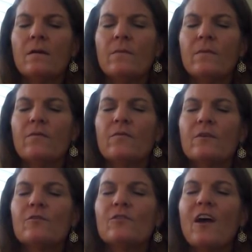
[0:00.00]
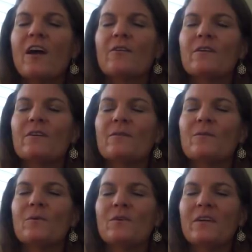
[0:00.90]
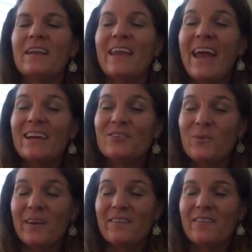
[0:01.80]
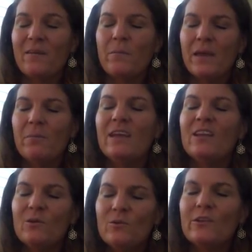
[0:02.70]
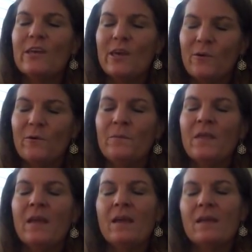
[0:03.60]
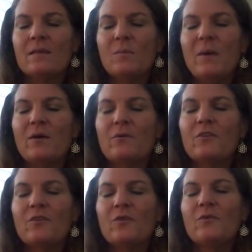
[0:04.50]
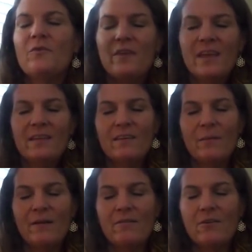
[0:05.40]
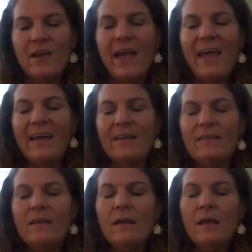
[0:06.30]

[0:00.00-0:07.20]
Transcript: The first chakra we'll connect with that may be new to you is about 2 feet above your head.